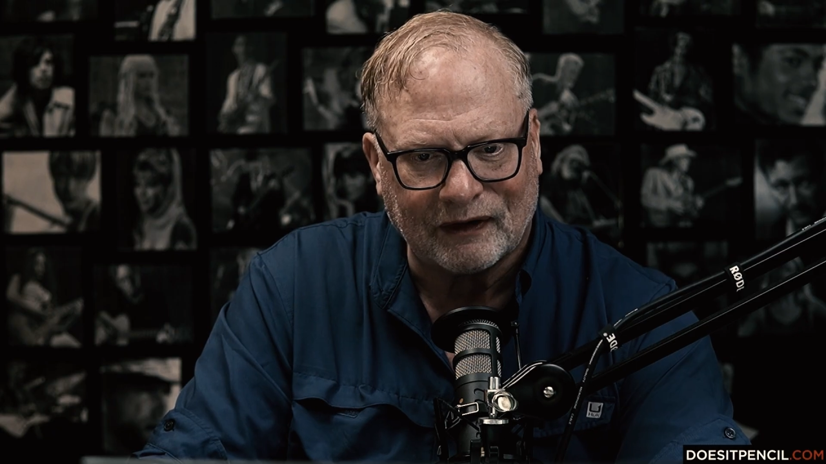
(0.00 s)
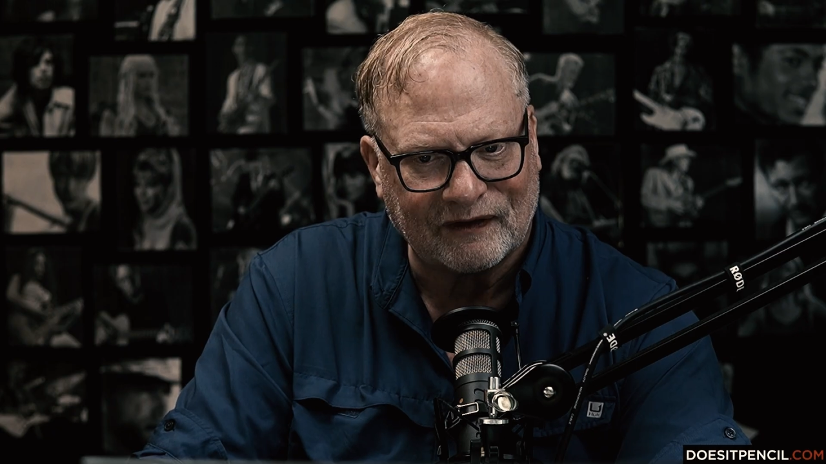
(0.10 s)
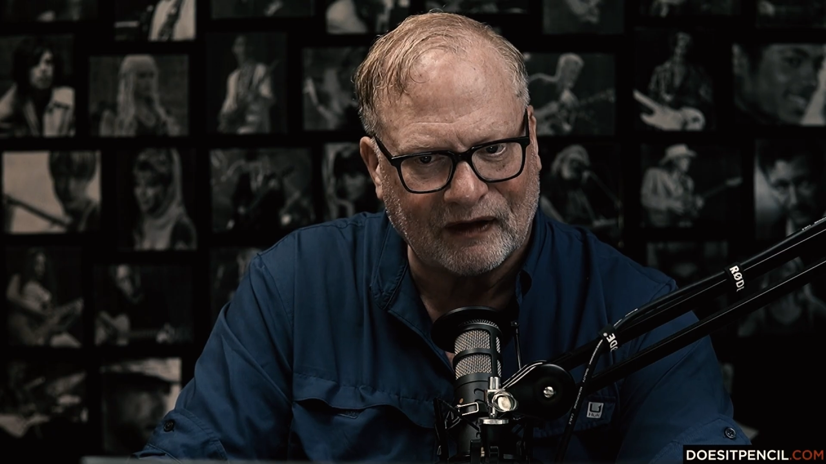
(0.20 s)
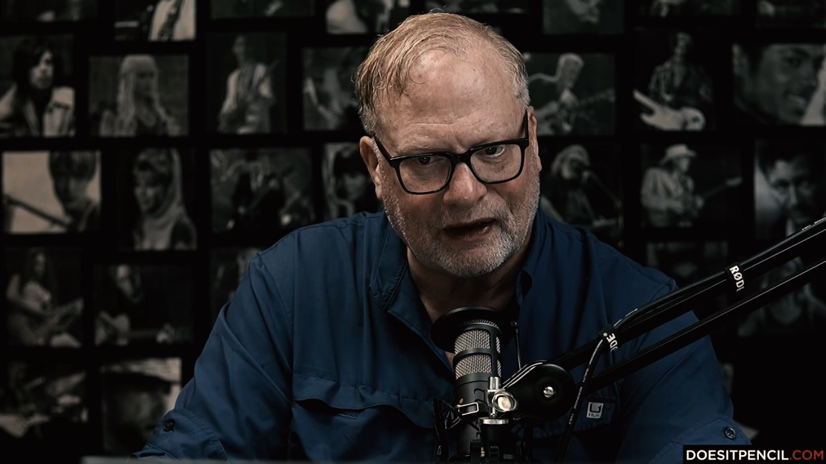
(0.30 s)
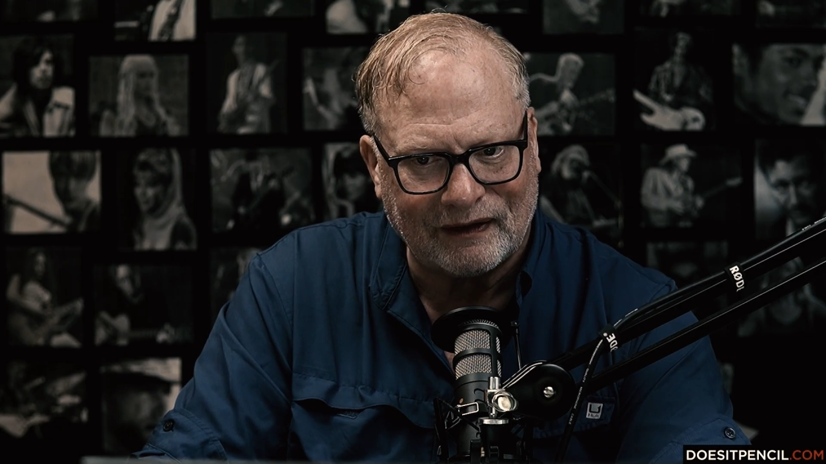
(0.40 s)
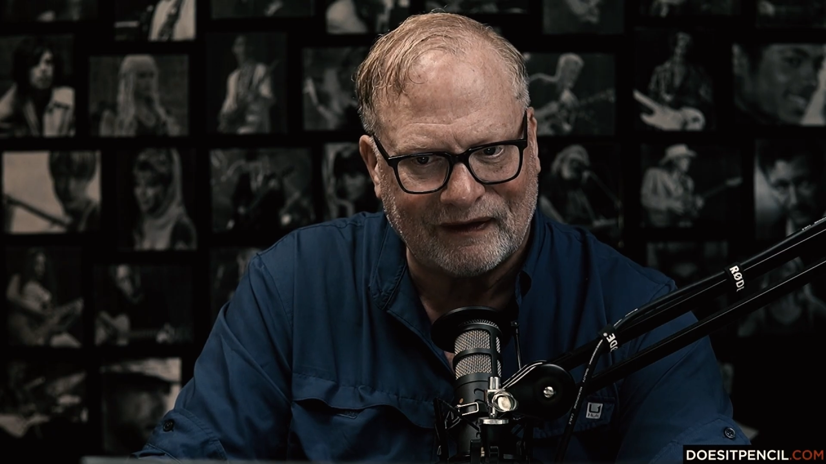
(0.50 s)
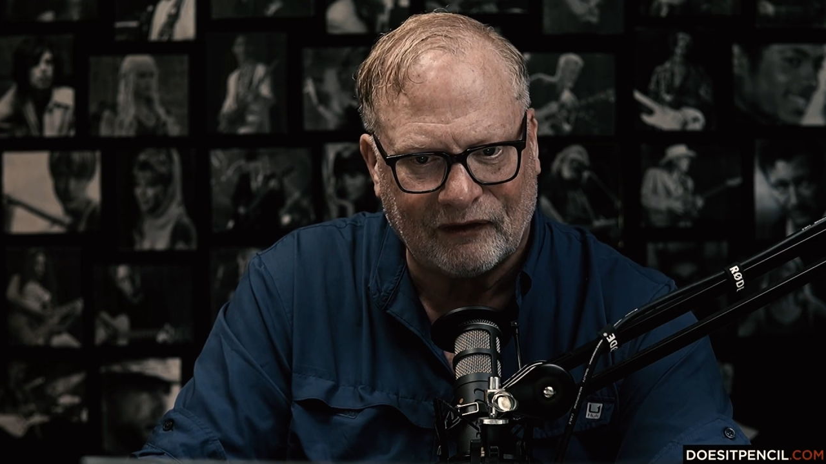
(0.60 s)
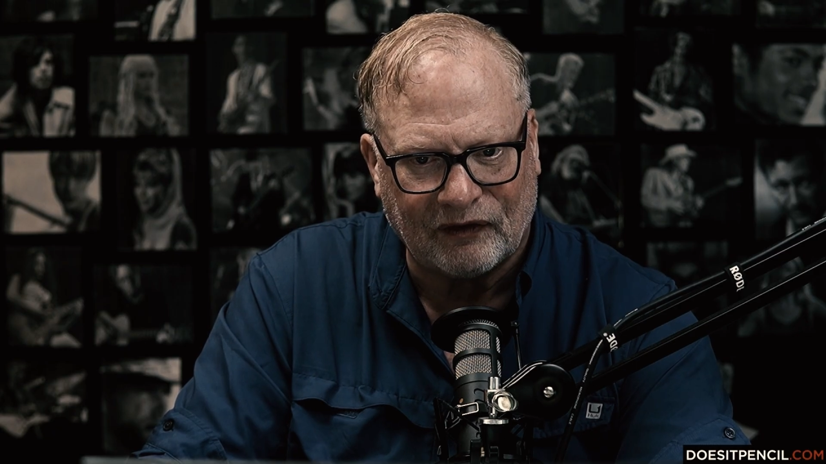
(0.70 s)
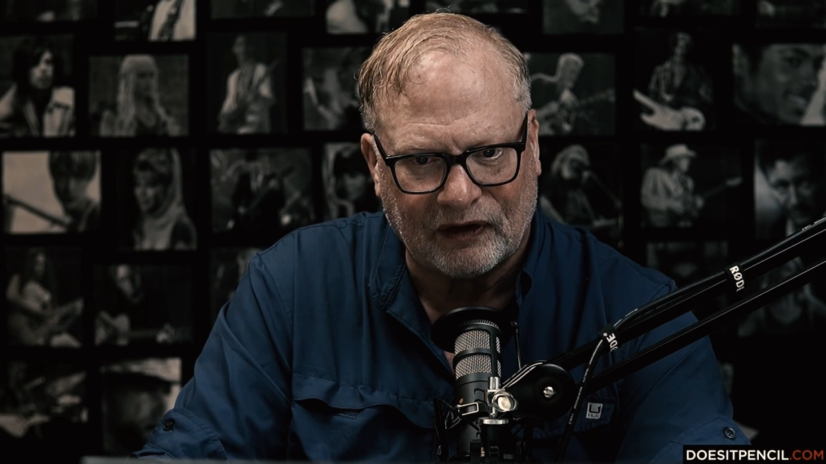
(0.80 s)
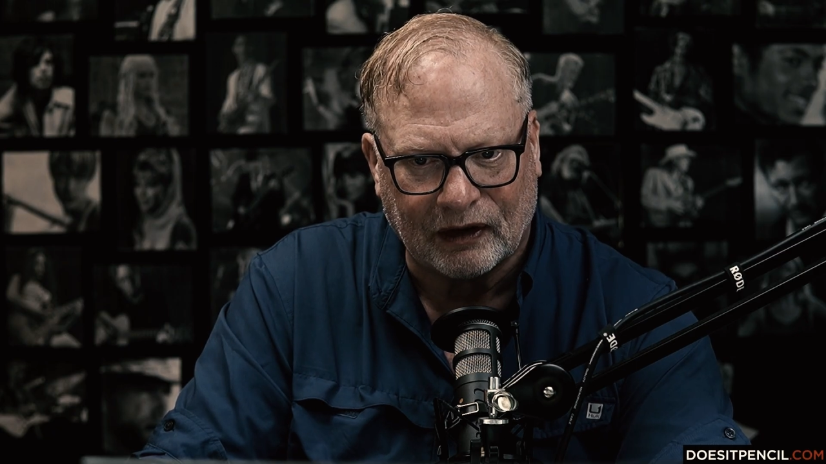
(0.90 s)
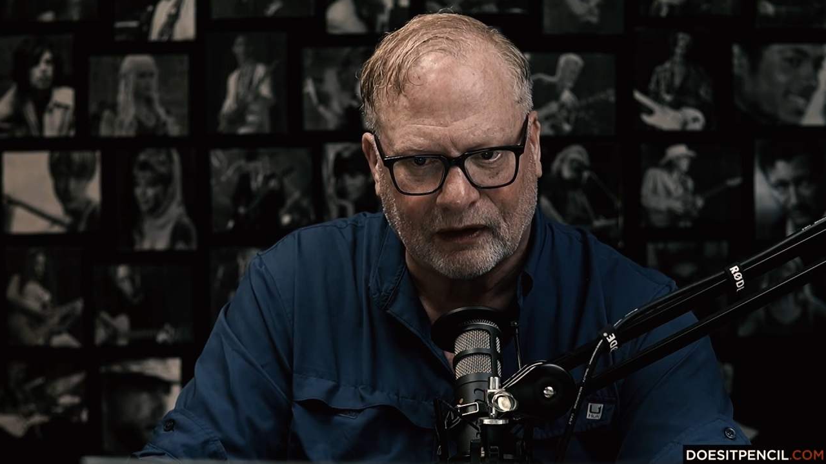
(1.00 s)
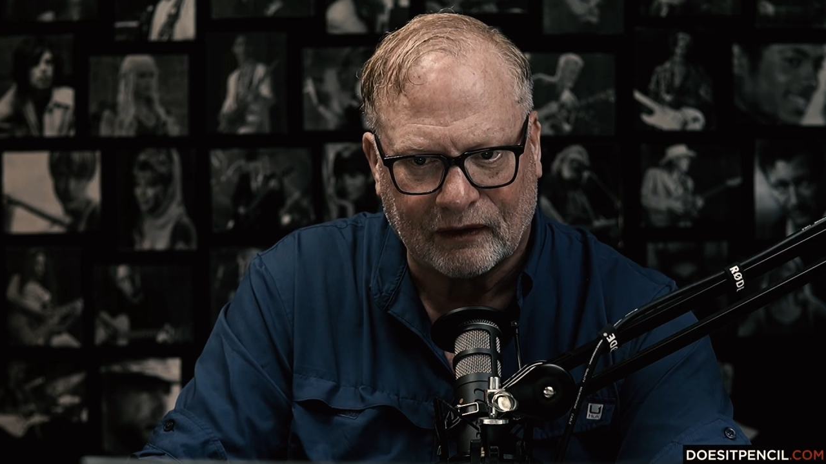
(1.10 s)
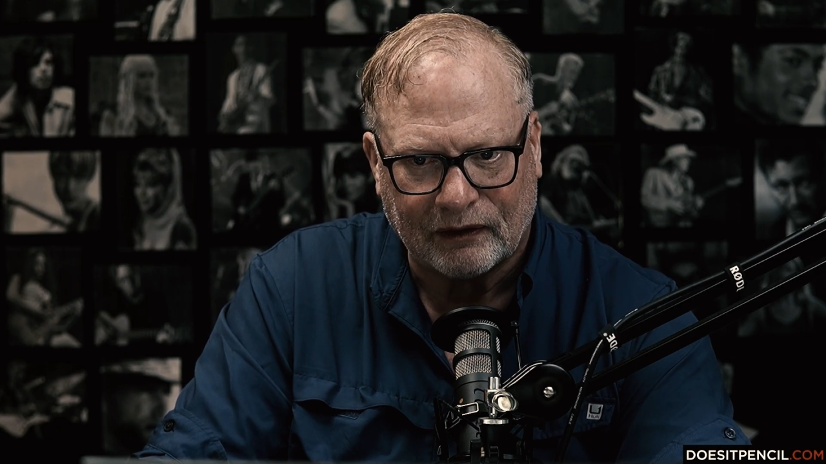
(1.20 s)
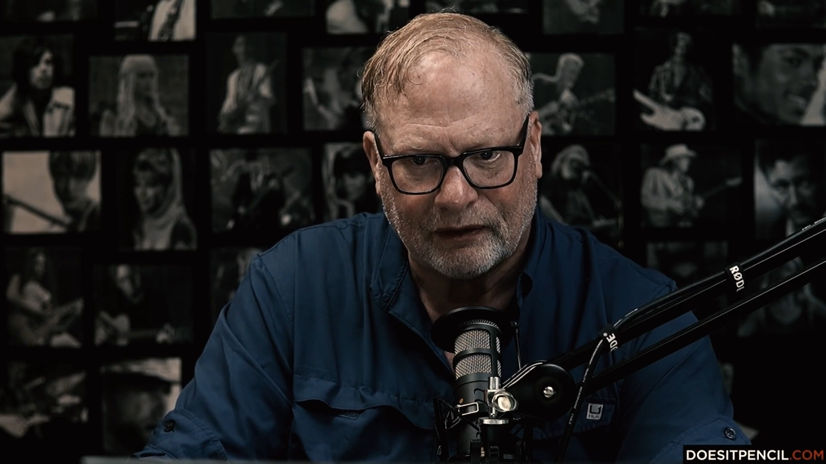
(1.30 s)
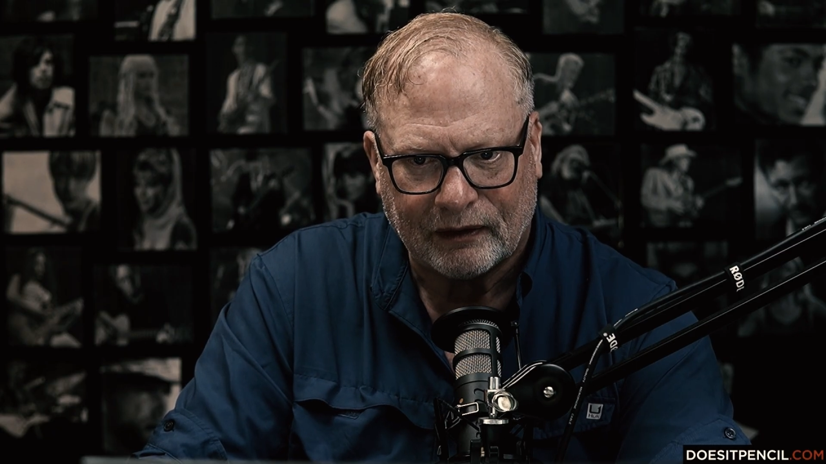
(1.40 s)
It's not a dividend.